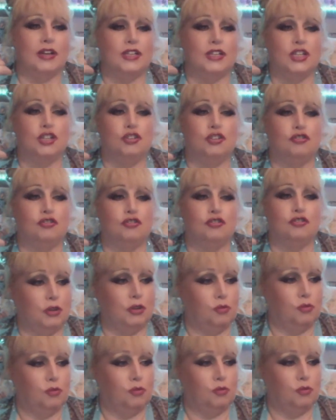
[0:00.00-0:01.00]
There's somebody
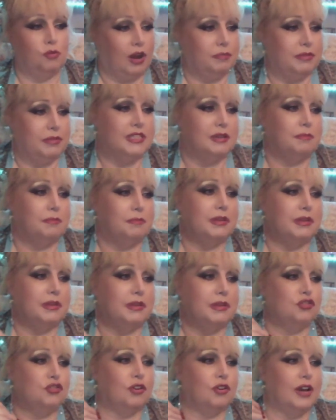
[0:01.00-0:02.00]
trying to trip
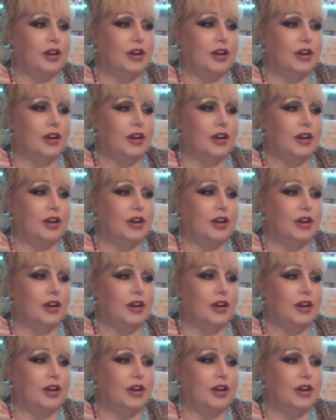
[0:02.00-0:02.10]
you up.